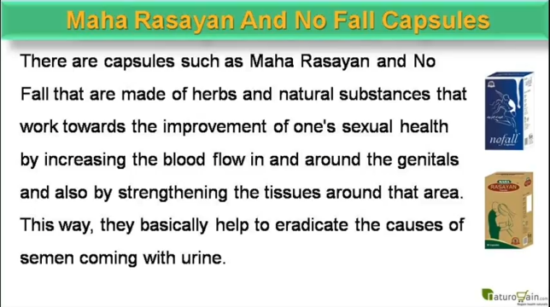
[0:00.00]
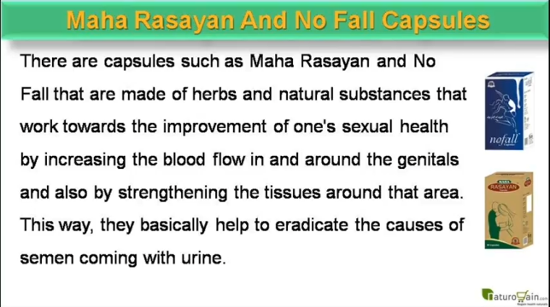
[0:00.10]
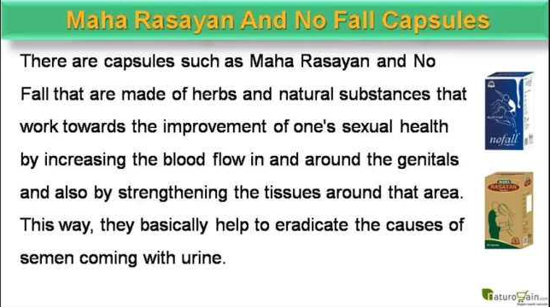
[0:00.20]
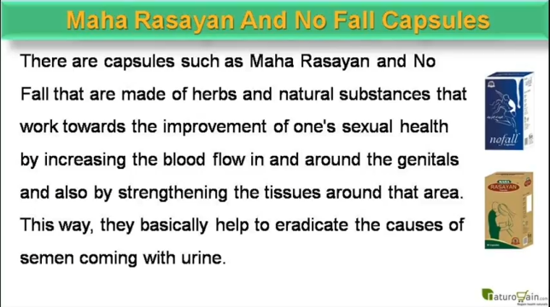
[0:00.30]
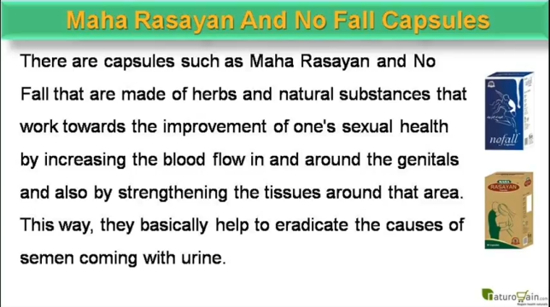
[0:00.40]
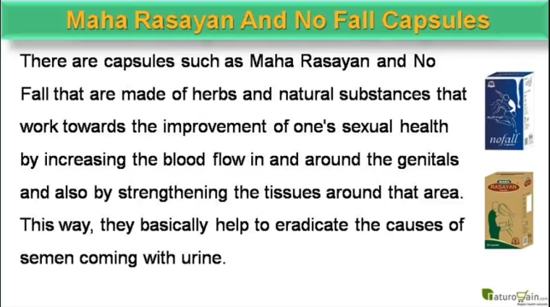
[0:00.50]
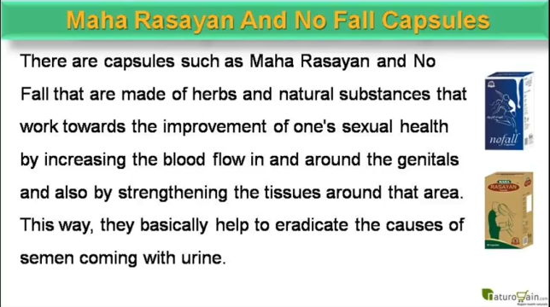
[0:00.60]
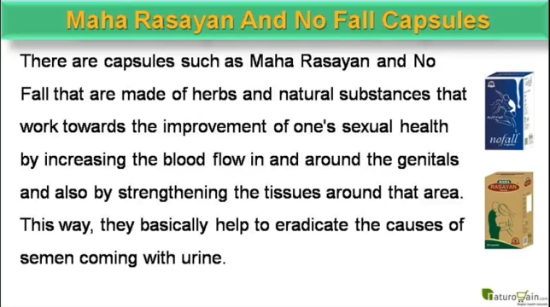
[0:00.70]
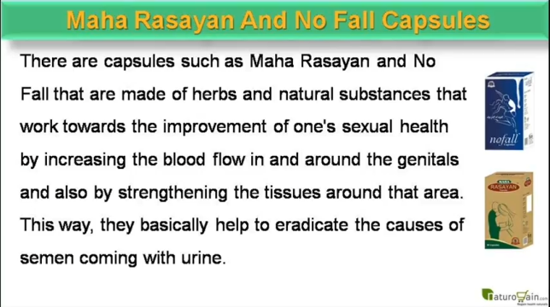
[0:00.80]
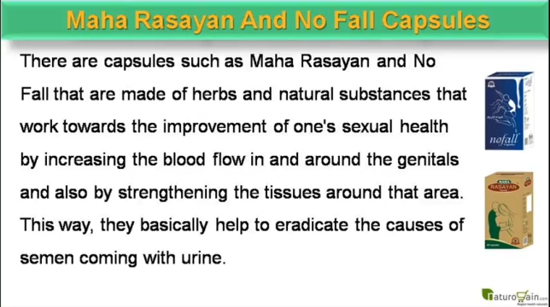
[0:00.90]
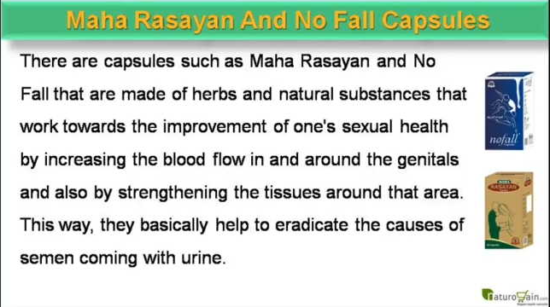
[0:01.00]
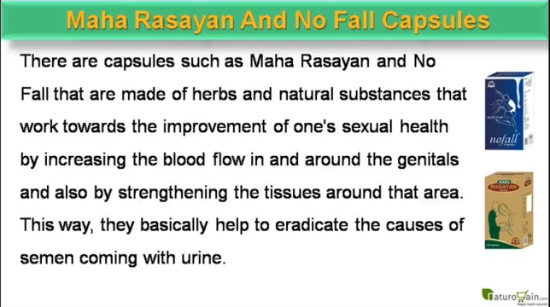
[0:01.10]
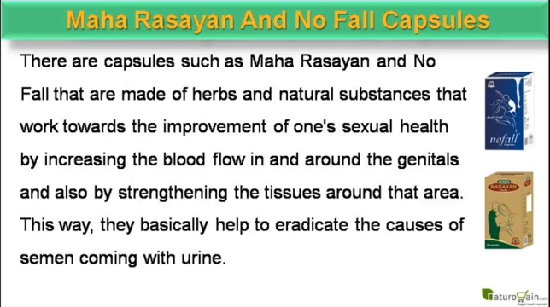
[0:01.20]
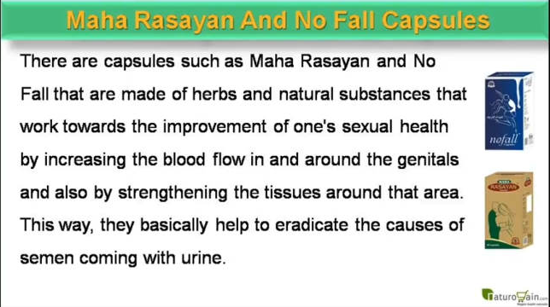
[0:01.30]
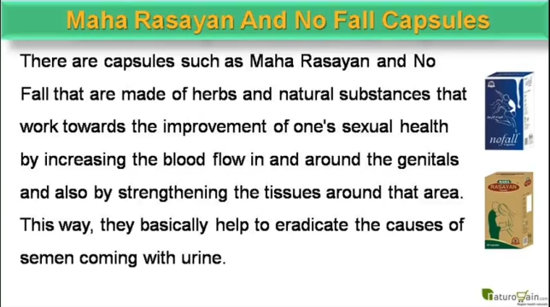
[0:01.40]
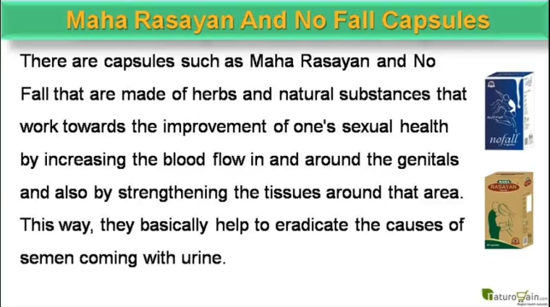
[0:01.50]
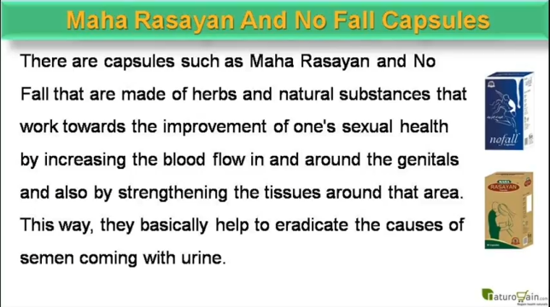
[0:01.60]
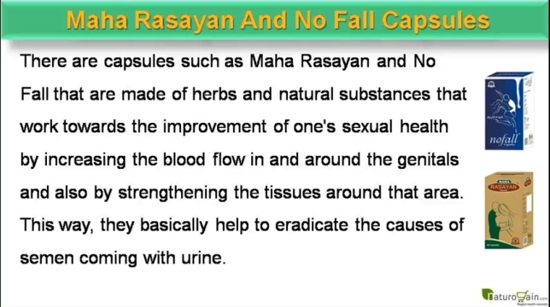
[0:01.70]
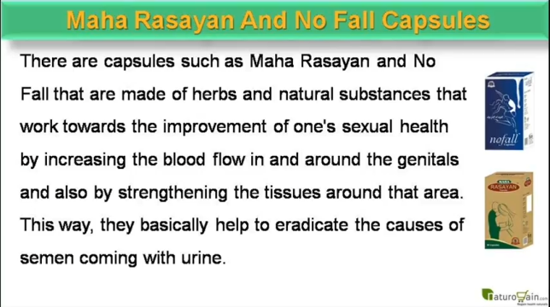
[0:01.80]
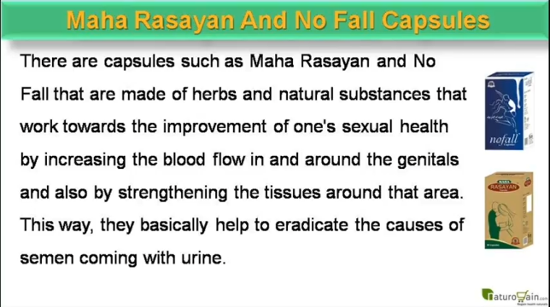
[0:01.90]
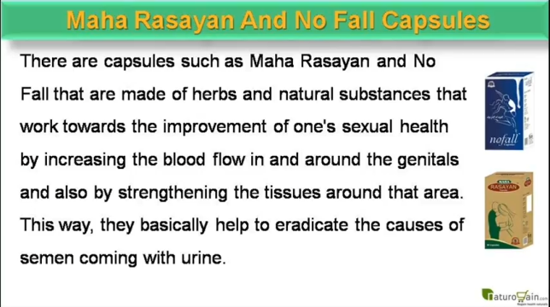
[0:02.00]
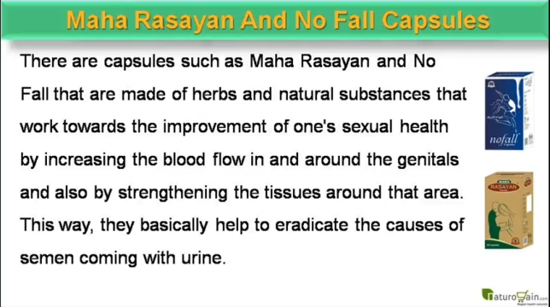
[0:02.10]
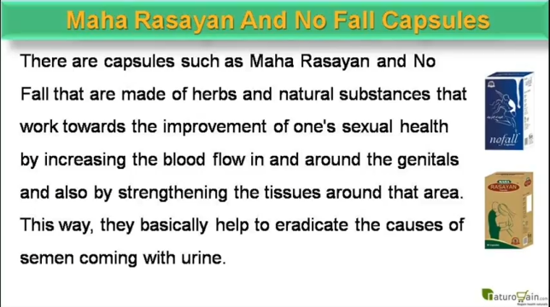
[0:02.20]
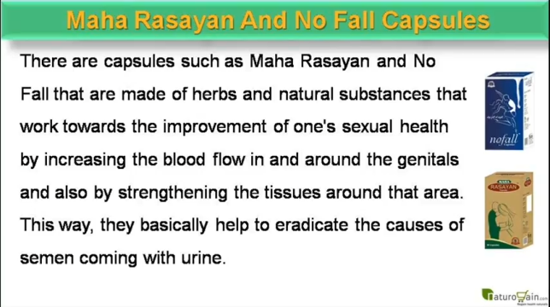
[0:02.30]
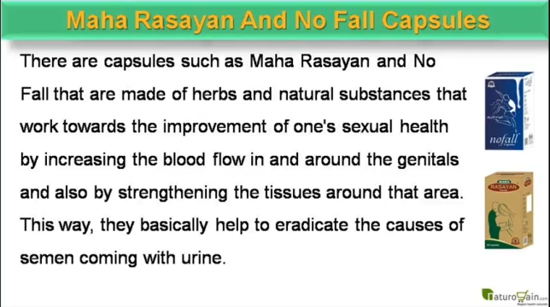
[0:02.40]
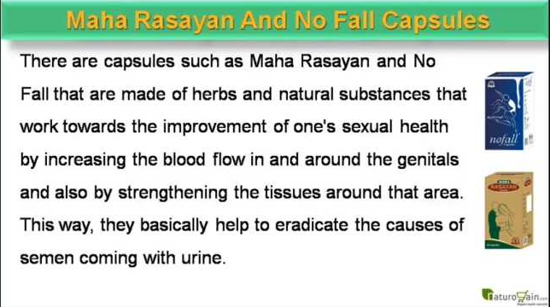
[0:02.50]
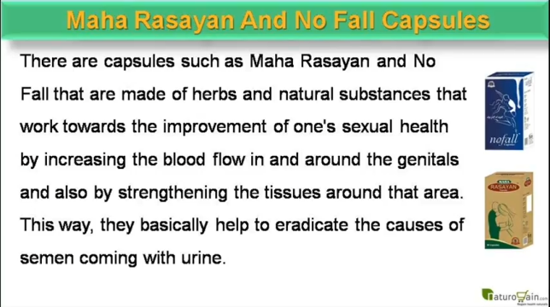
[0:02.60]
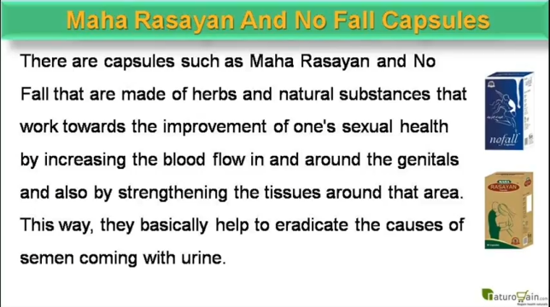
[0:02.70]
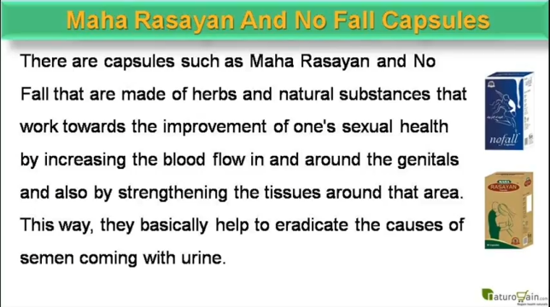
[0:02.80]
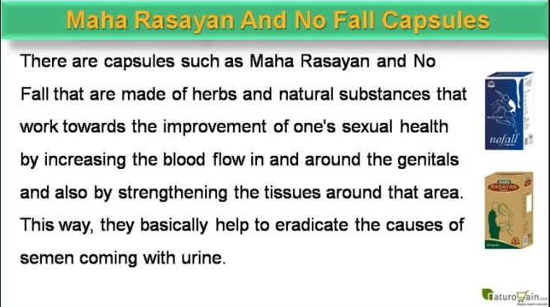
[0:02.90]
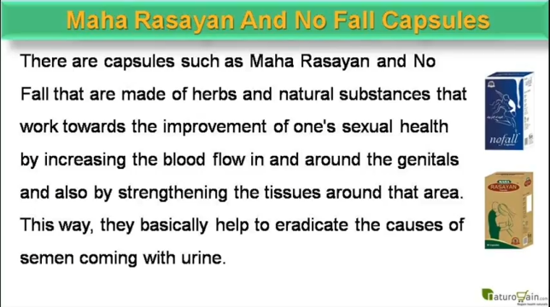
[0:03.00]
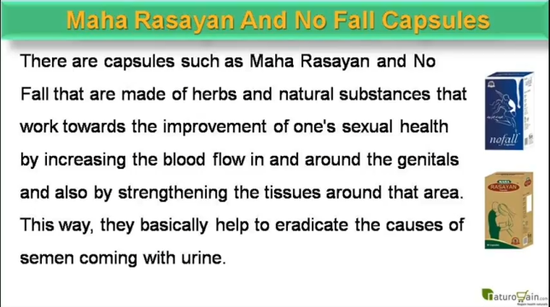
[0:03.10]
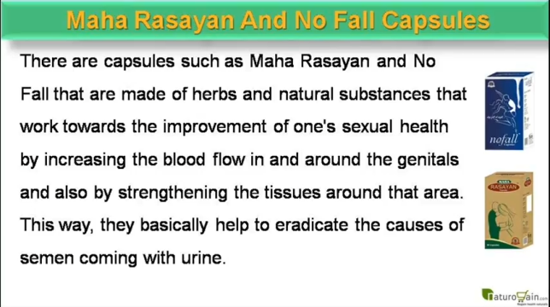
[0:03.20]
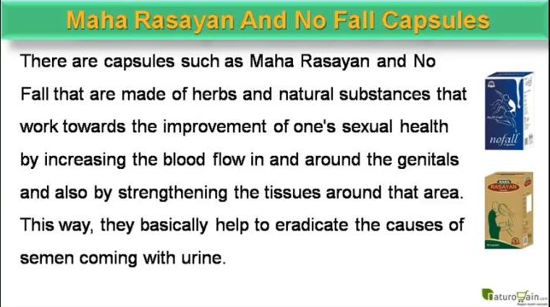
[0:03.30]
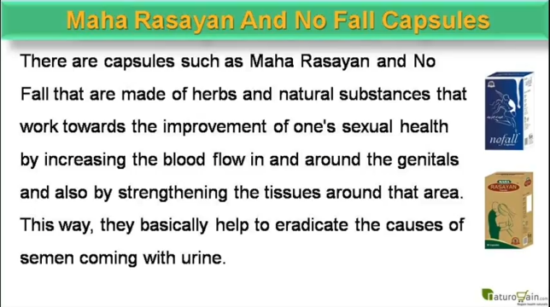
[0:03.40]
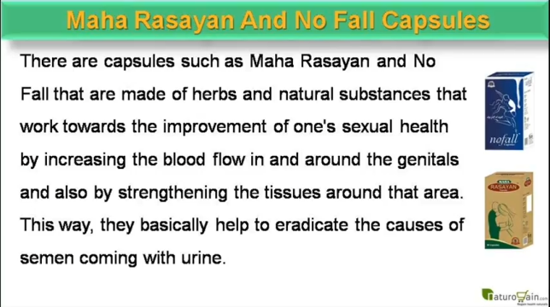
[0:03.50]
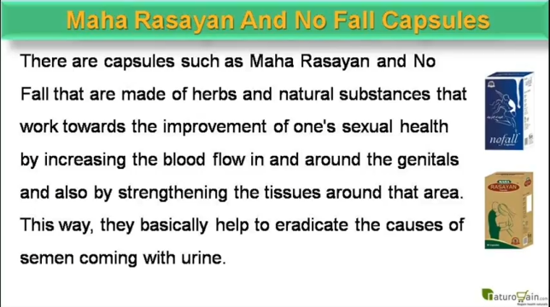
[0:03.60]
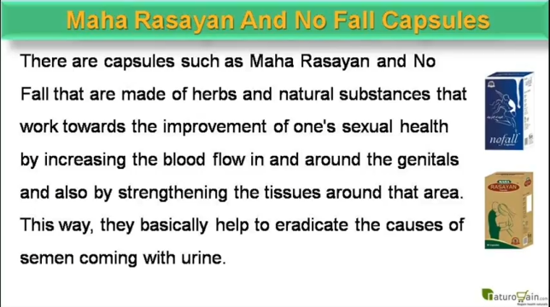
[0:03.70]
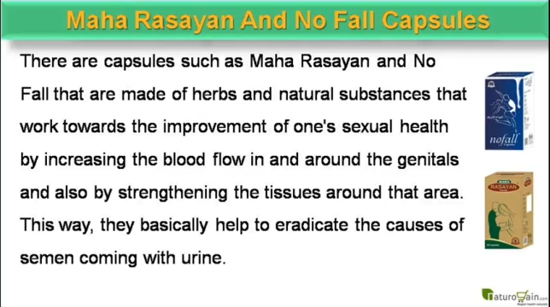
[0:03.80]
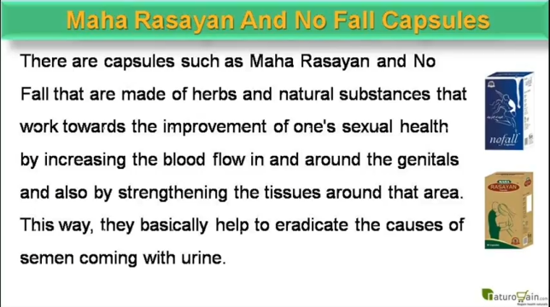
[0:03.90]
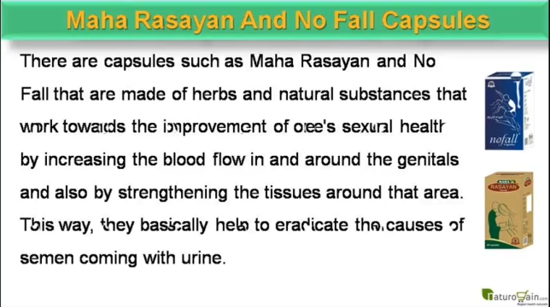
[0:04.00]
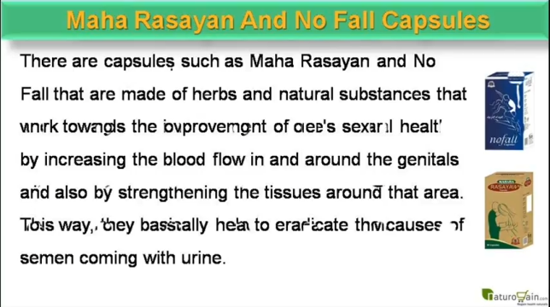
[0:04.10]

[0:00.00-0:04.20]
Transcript: No face is visible, so there are no lips to read.